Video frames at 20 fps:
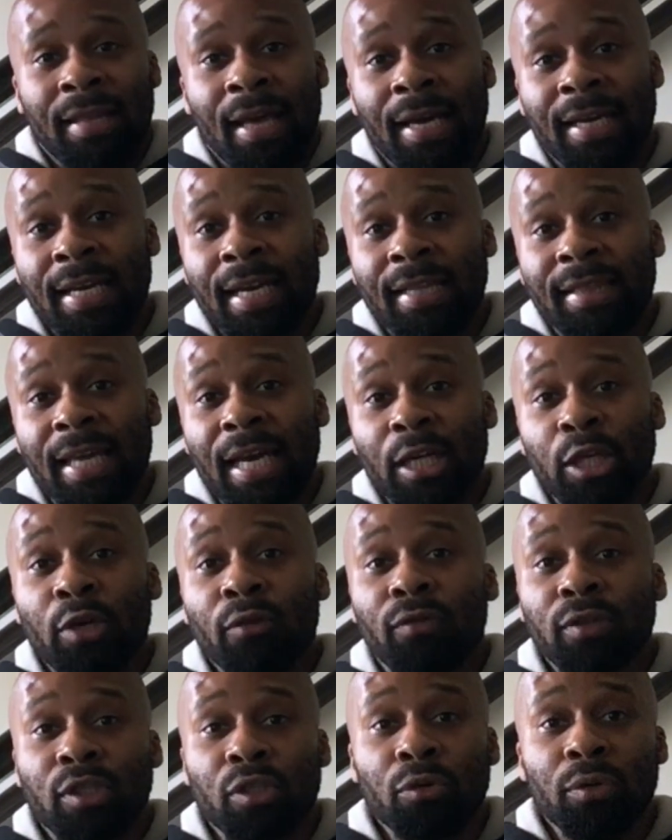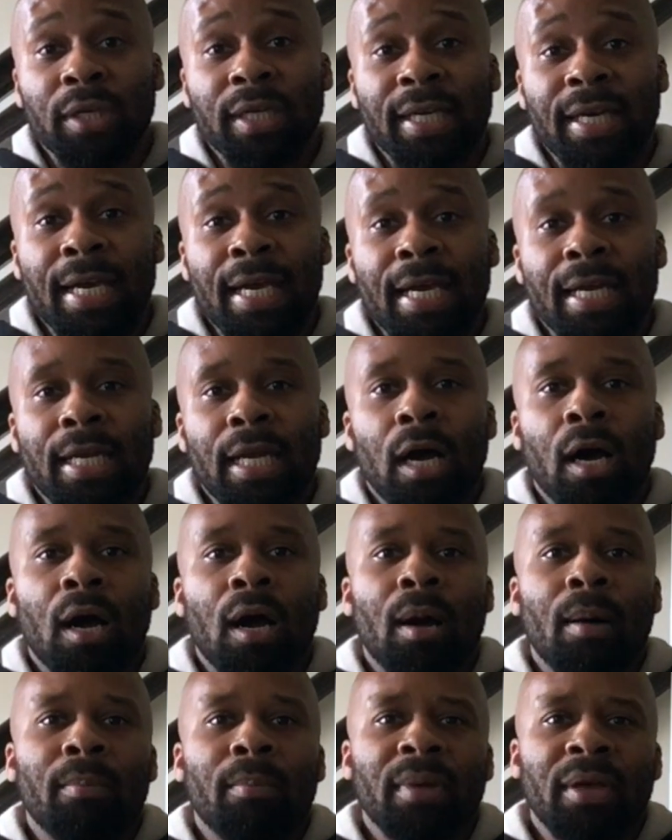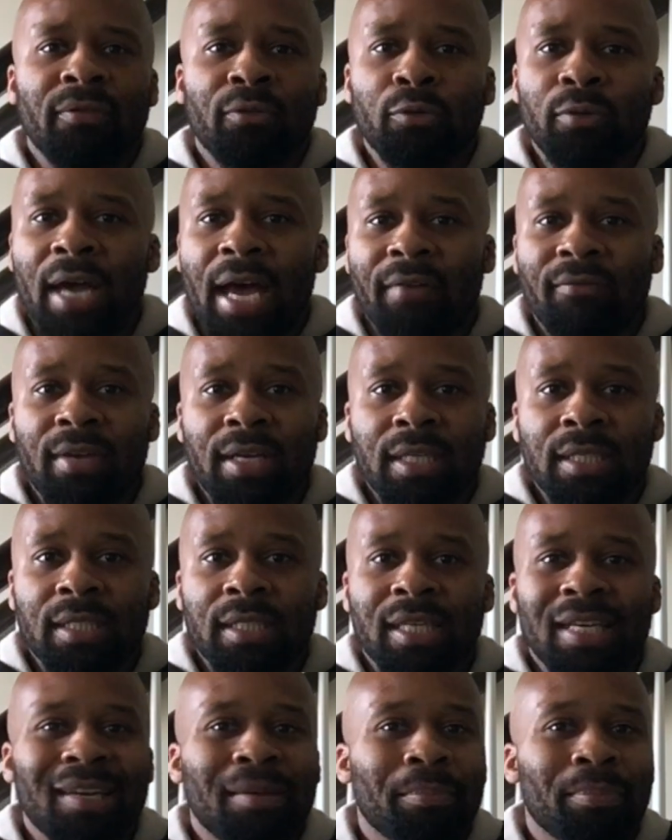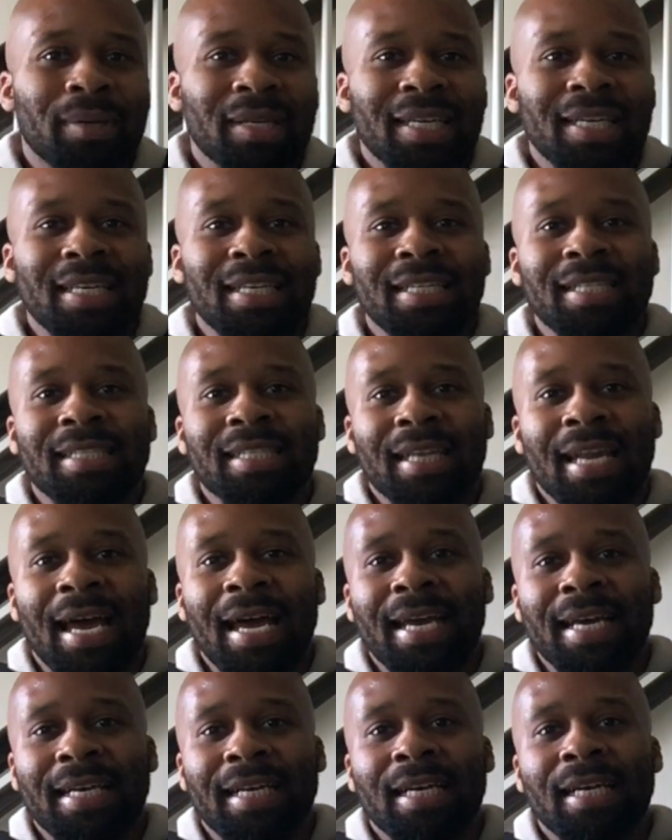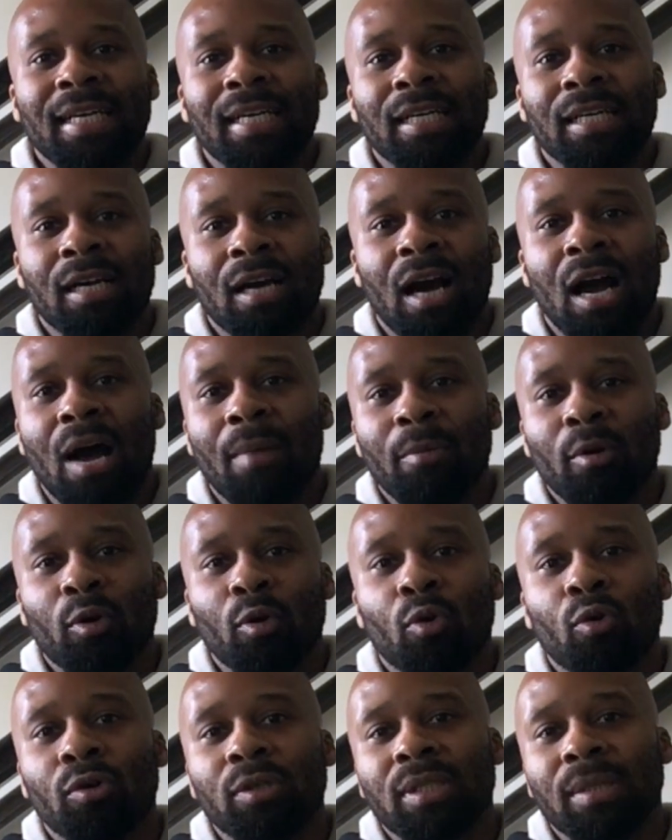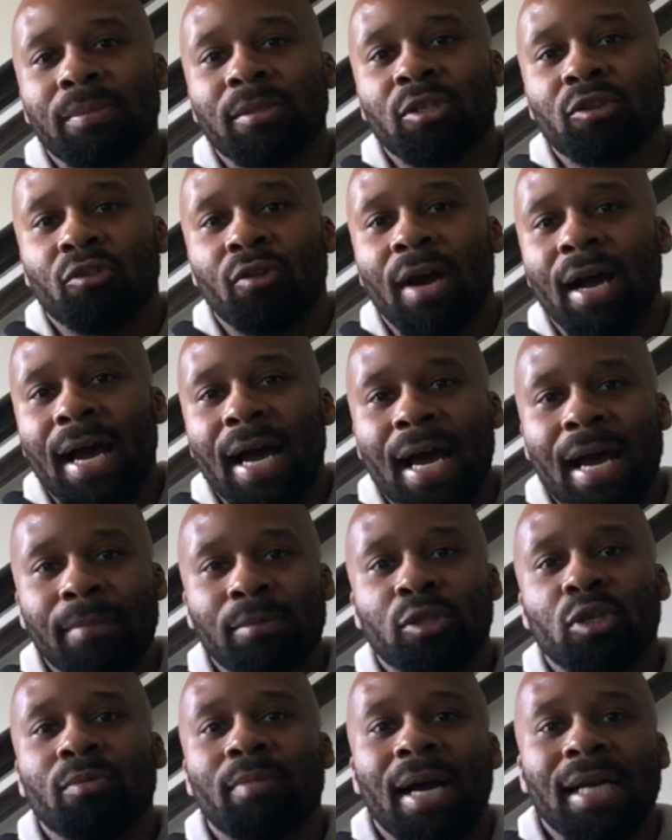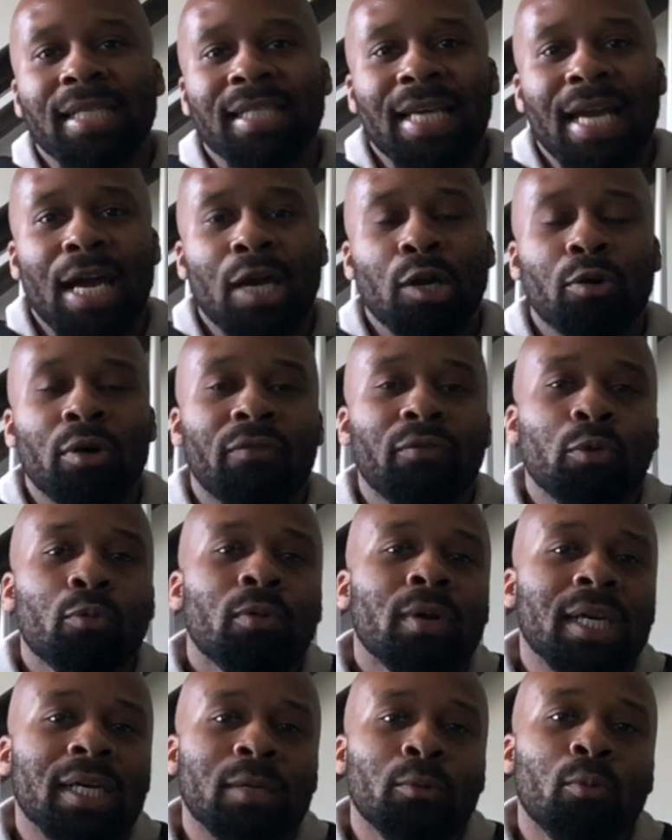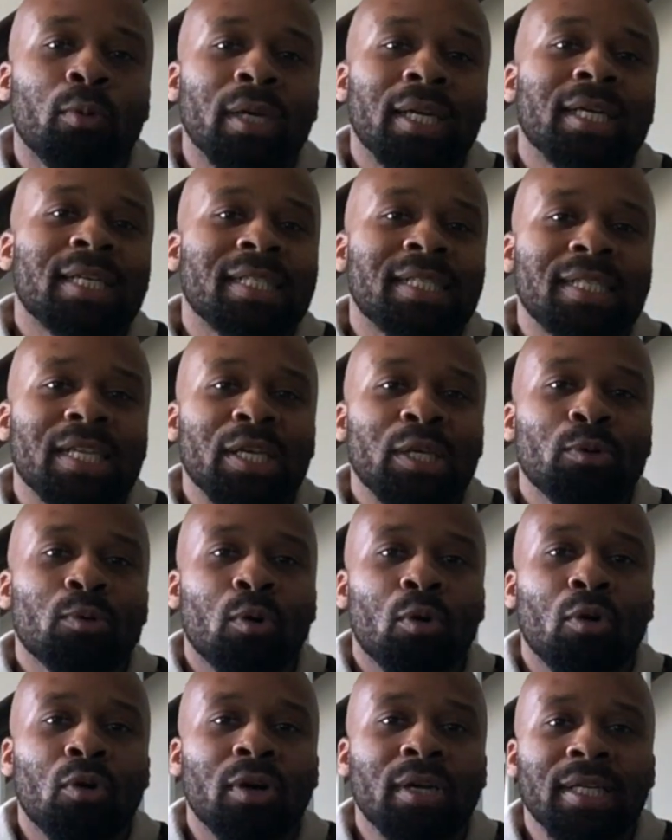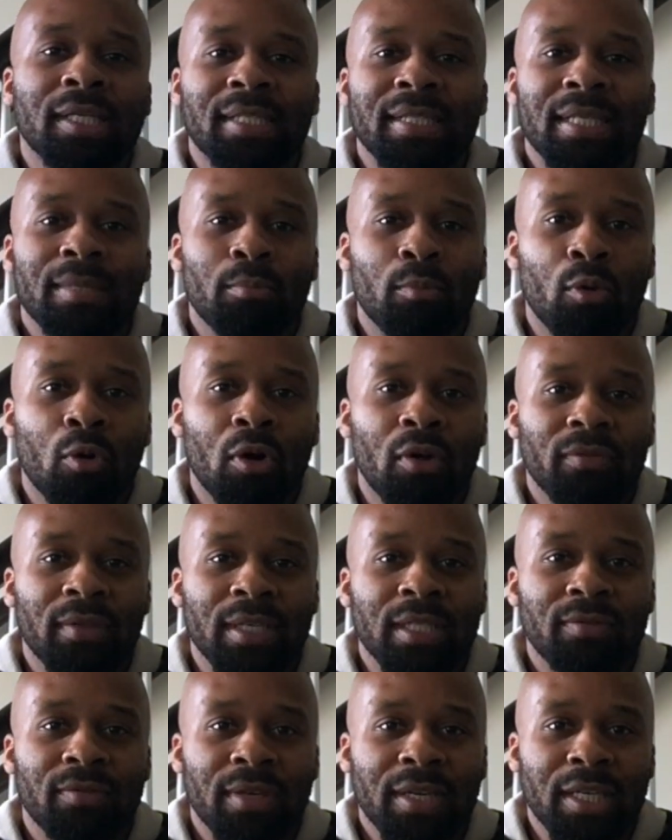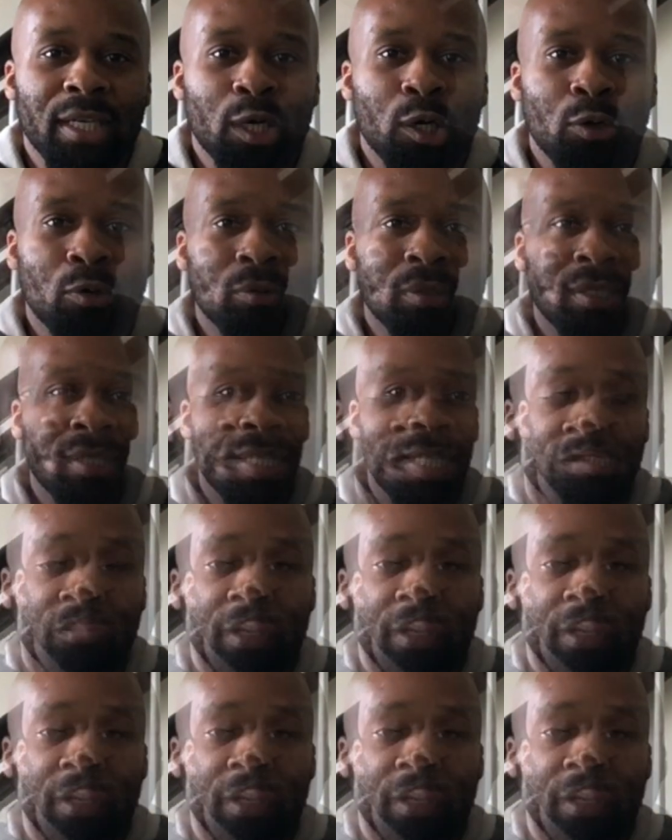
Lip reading: Again, thank you for tuning in. If you haven't, please like, comment, or subscribe to my channel if you want to continue on and see more of these videos.